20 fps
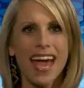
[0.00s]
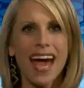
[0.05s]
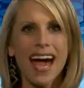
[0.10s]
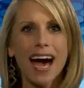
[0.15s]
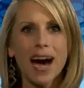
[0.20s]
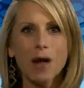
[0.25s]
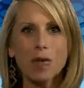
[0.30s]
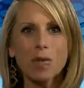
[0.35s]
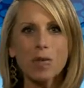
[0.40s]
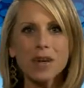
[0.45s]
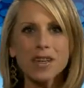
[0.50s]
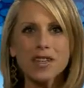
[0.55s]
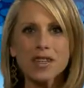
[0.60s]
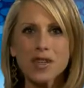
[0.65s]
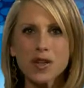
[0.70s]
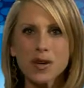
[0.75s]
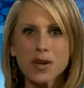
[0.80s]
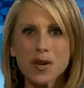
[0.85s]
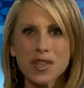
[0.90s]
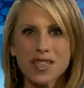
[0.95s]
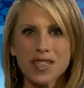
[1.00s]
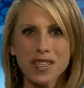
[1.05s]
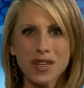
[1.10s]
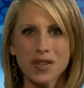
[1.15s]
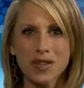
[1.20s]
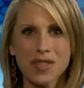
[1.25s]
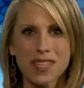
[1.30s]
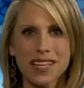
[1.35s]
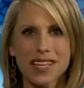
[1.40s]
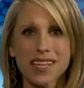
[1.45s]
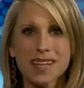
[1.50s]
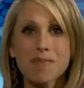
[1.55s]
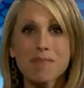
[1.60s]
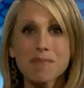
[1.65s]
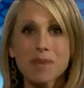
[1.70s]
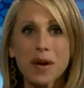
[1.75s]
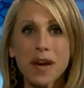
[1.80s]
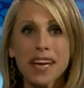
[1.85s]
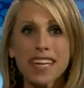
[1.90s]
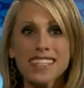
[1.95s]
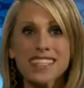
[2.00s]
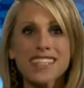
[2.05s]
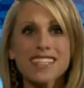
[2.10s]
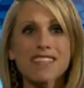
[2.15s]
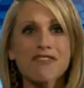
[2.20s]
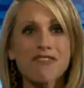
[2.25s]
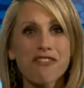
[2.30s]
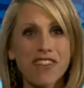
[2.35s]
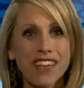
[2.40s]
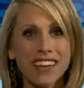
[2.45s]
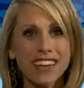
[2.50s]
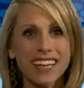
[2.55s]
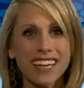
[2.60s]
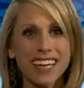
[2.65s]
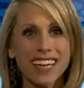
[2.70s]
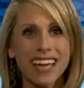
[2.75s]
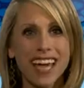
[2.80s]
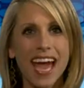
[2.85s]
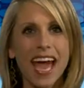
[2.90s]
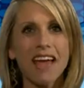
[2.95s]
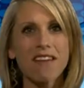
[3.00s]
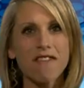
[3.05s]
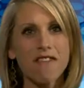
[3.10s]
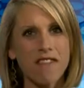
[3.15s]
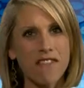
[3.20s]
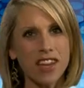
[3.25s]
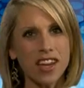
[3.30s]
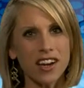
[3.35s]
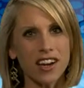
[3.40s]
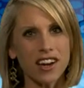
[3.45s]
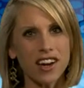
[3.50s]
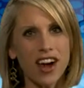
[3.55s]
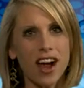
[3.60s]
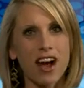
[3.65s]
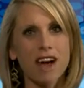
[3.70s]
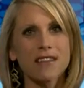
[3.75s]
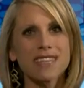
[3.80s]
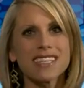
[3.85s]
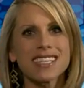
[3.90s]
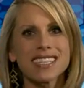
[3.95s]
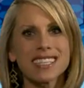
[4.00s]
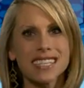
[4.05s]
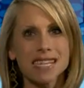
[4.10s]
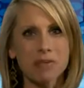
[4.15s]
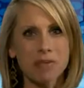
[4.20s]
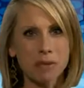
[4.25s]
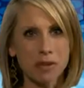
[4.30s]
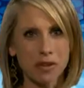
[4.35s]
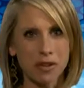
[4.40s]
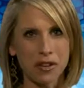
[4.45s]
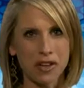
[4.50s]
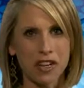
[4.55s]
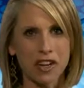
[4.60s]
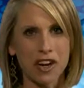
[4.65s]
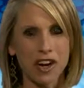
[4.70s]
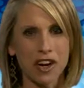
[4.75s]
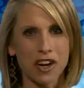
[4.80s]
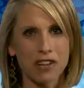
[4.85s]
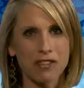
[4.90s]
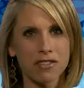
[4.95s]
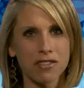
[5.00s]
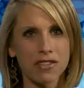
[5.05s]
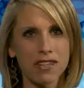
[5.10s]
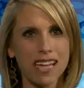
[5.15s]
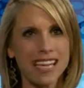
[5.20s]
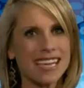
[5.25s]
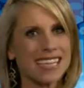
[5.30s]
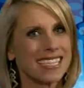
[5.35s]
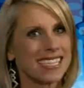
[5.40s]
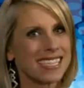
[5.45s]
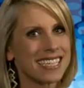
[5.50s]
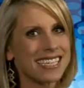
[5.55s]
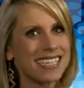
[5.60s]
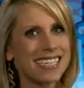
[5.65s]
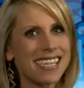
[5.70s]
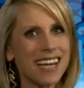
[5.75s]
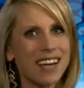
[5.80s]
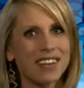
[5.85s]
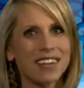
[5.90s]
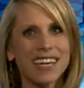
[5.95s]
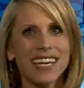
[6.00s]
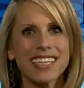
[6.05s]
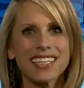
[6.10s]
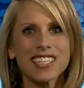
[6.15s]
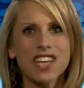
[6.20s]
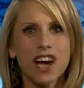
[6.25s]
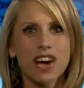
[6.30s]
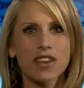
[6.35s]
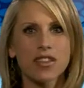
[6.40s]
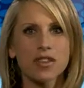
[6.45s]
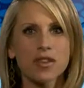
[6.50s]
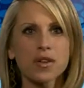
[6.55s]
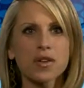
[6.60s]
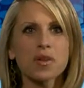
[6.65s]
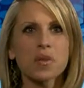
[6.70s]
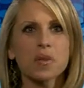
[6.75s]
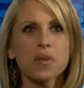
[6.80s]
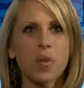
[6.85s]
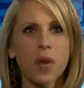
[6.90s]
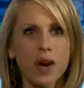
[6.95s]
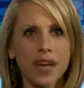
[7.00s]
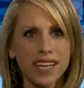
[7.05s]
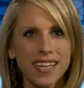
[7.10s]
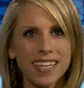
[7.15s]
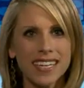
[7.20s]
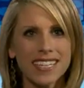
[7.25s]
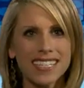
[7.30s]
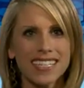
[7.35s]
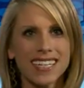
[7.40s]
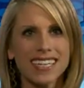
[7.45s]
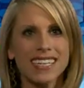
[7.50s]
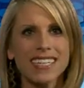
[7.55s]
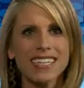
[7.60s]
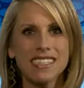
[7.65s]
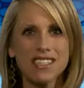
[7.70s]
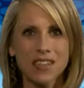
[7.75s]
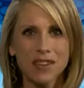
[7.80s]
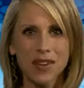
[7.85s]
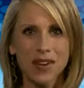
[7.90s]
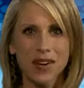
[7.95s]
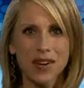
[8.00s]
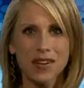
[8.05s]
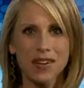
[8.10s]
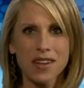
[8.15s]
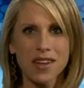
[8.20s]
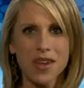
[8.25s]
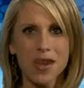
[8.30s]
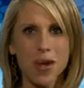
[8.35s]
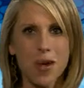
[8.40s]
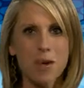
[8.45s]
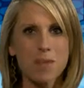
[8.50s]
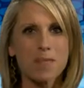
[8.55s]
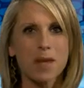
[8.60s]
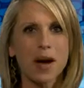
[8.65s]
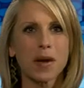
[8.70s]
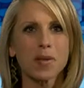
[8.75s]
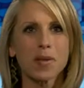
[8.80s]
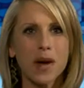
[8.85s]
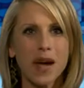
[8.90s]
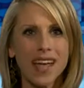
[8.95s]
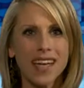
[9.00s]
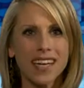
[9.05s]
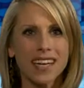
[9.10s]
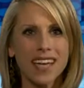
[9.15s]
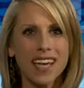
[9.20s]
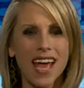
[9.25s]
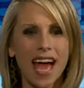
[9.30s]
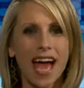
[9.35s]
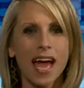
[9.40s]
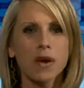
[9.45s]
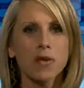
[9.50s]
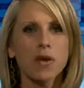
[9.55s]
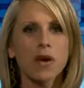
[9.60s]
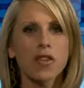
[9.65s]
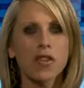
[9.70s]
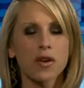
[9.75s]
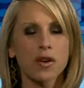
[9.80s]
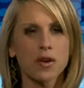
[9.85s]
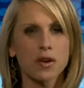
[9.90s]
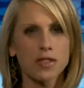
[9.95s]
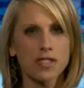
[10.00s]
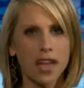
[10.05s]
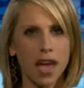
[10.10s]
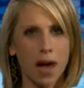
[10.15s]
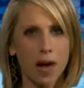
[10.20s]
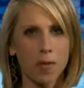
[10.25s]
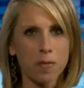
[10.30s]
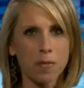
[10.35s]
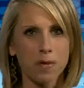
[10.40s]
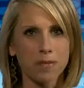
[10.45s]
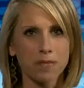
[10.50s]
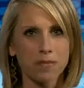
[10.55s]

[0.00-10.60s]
Help a new associate embrace the feeling and fear of a steep learning curve. Sit down and talk through what it is they need to learn, by when, and with whose help.